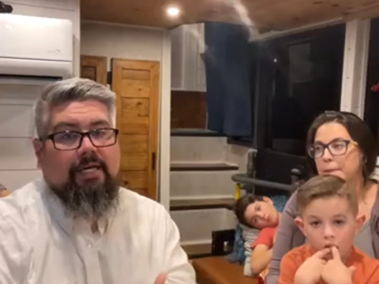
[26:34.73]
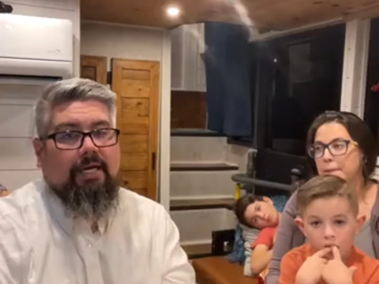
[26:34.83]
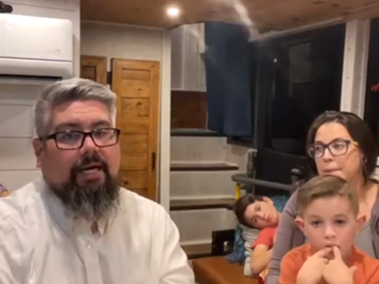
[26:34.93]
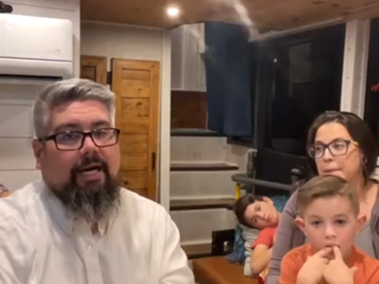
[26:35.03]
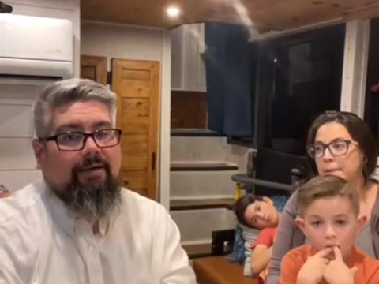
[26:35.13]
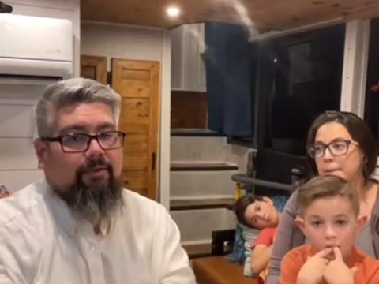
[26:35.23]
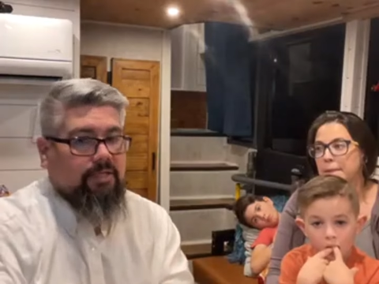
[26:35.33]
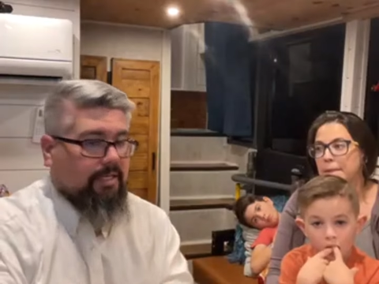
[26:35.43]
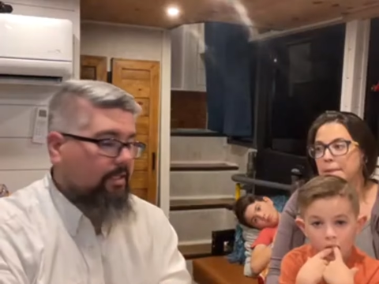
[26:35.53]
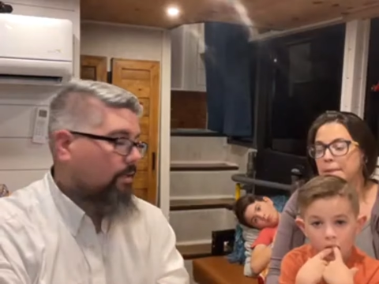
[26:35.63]

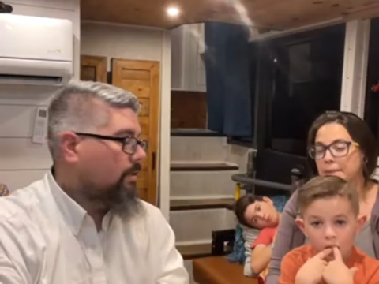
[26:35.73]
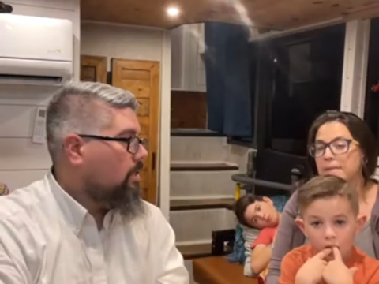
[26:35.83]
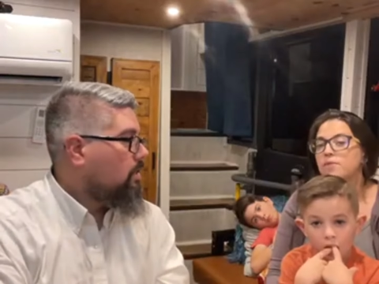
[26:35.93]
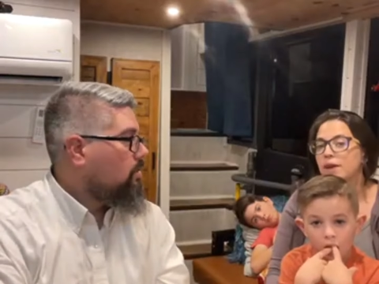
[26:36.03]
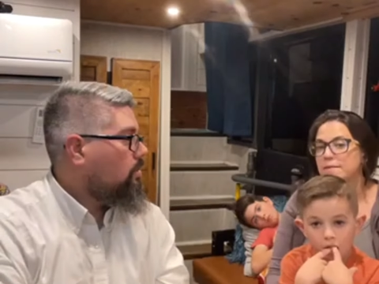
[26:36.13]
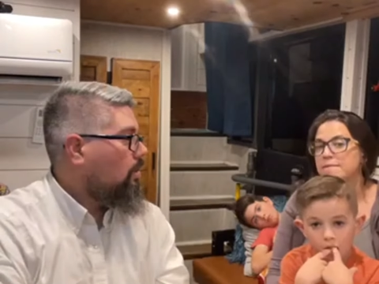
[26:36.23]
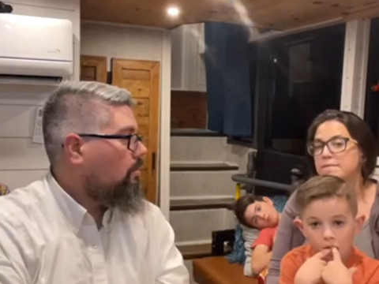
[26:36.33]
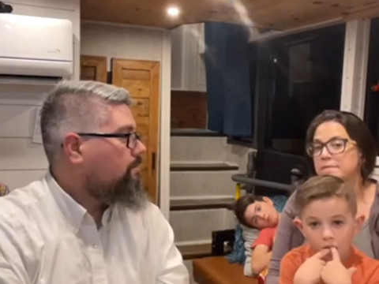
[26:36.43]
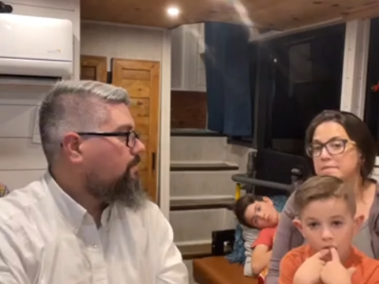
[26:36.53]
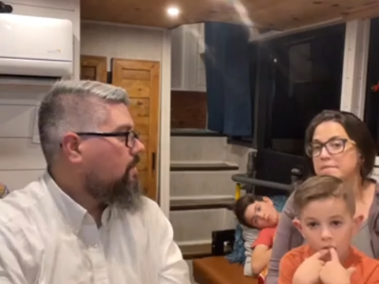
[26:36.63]
Speaker 1: advertising.
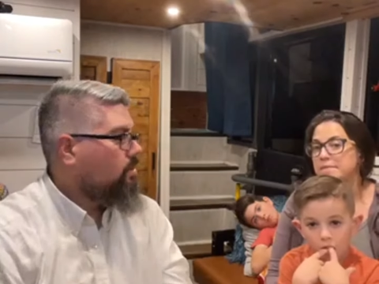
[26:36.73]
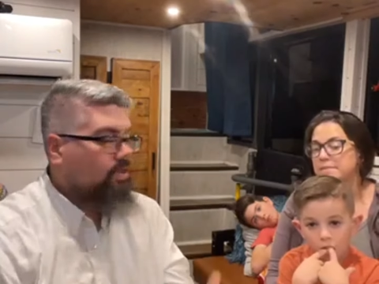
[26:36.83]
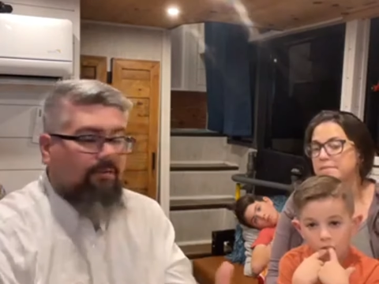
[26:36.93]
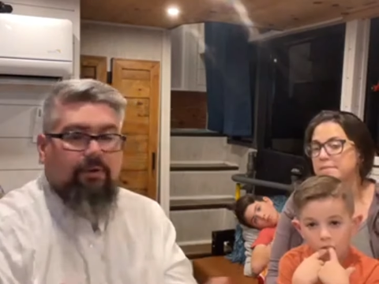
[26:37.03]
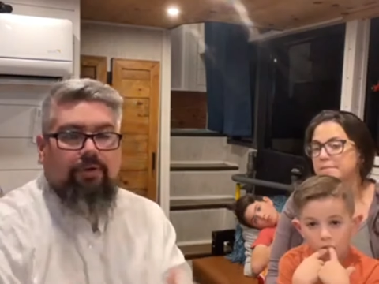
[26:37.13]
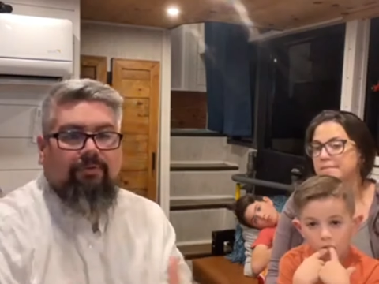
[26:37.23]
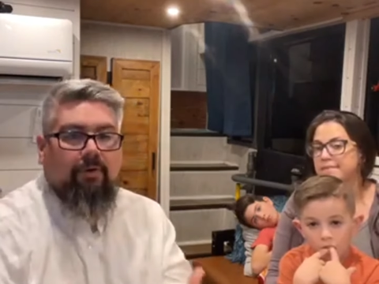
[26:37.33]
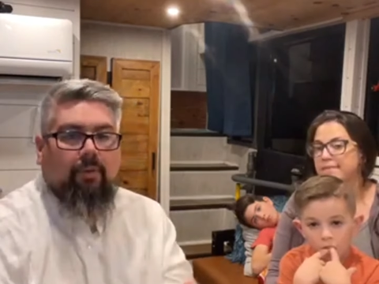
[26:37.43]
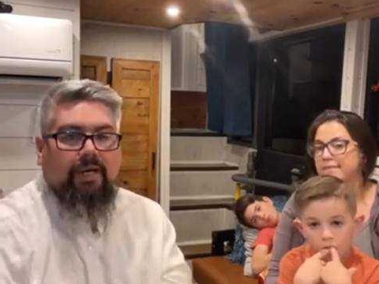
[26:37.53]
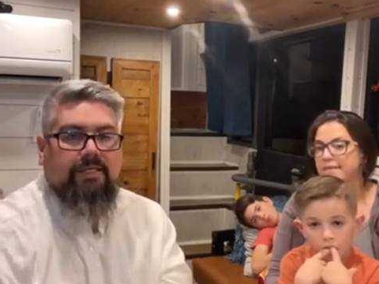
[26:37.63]
So just a few
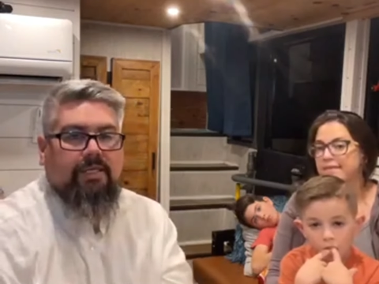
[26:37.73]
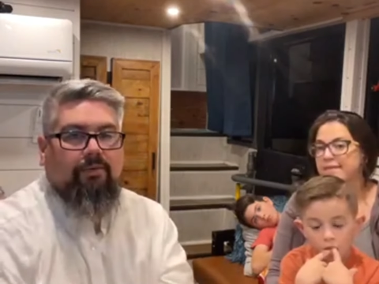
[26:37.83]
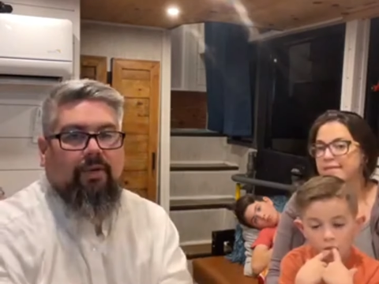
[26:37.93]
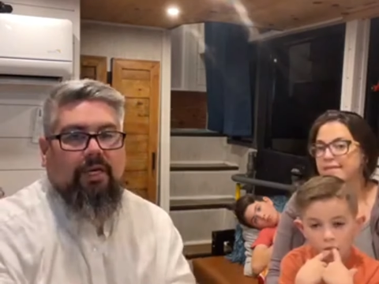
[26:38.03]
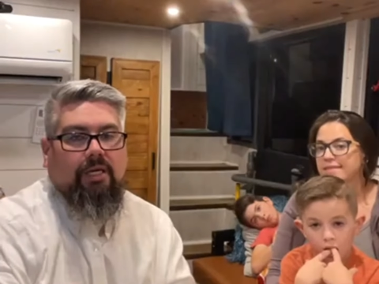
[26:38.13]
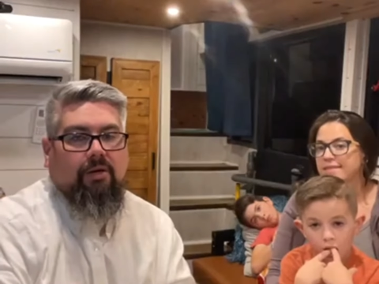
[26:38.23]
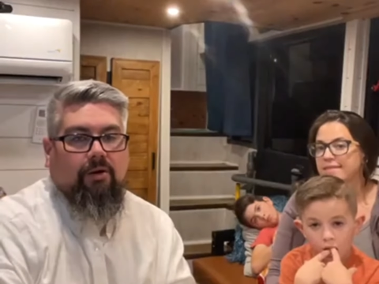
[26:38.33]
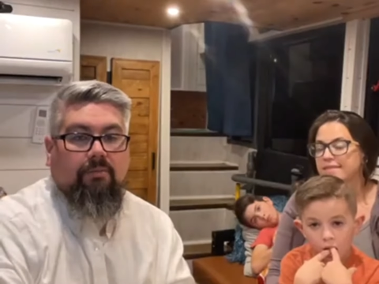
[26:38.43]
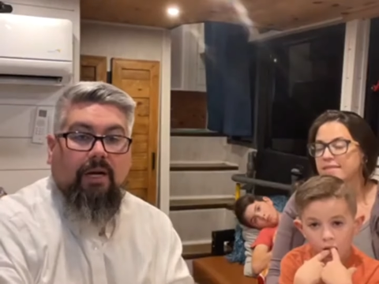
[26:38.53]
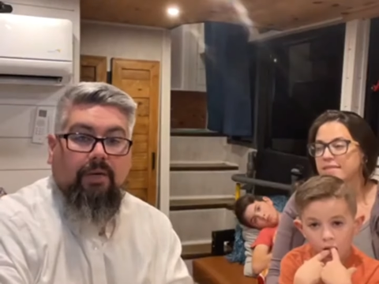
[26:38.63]
different ways that we
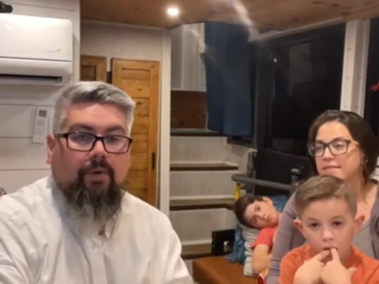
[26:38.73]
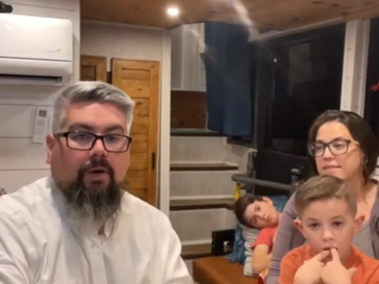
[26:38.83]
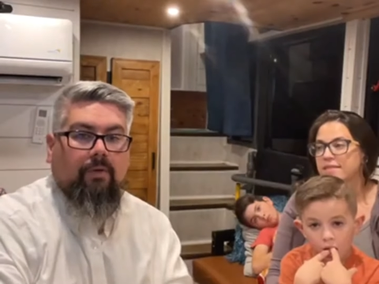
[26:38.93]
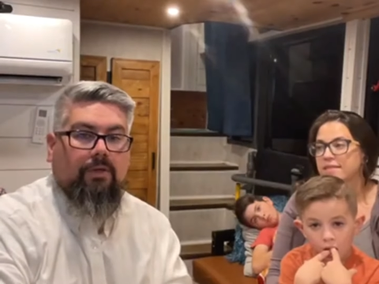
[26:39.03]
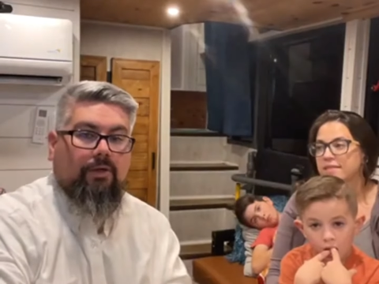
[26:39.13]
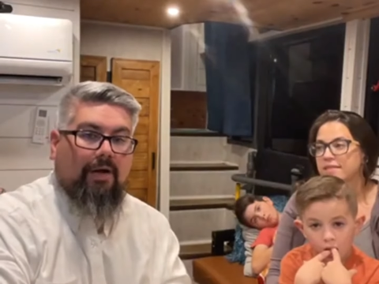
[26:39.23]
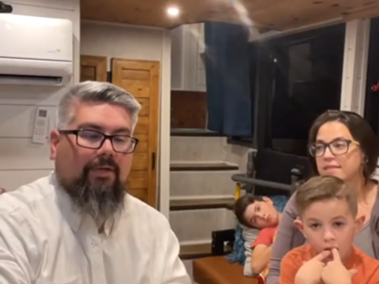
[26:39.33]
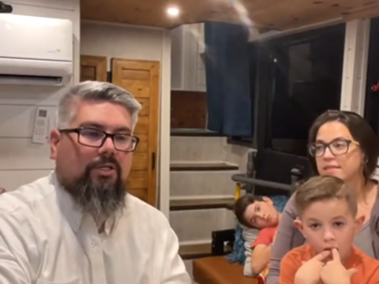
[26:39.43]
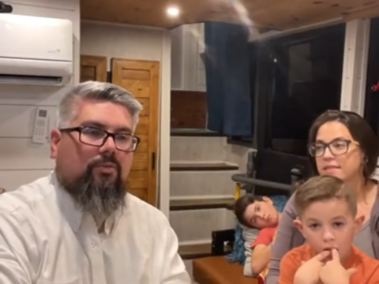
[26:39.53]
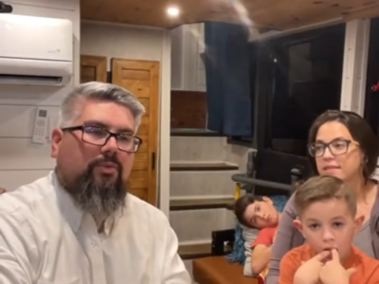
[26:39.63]
earn money while we're
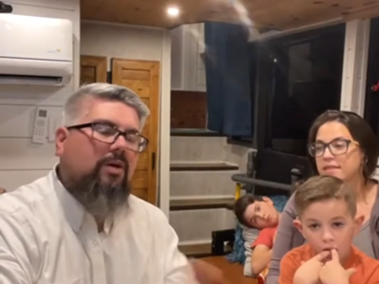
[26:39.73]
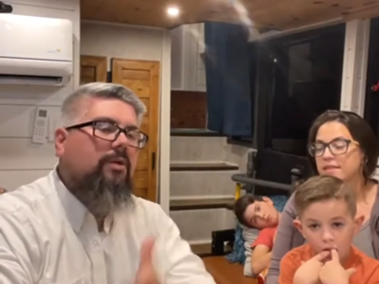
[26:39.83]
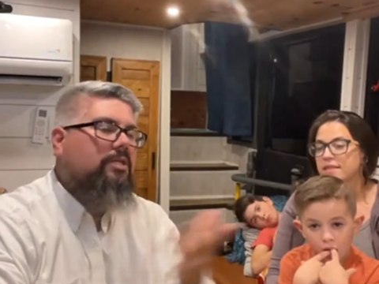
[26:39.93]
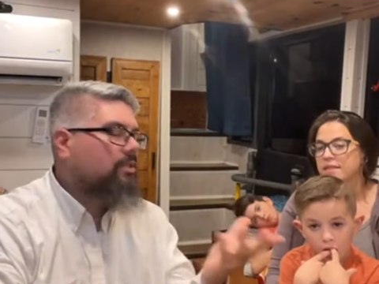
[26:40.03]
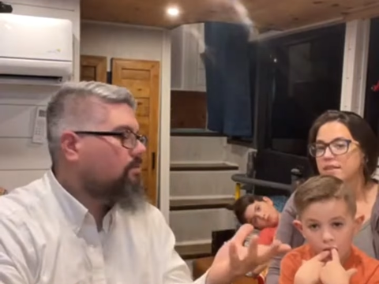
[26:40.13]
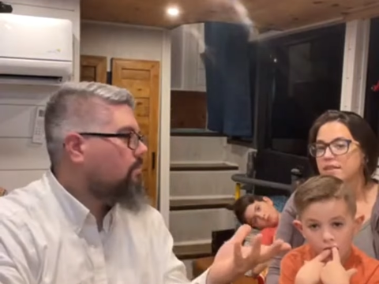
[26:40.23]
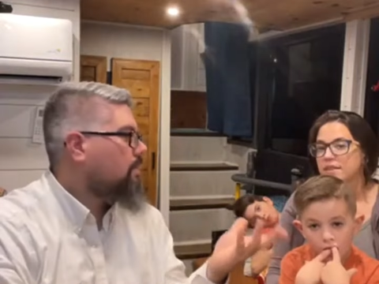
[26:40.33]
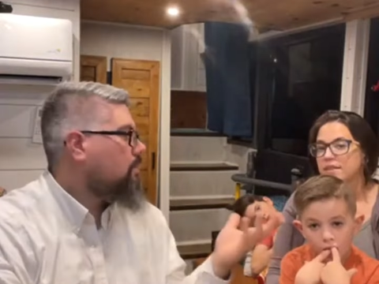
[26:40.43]
traveling. So pretty much as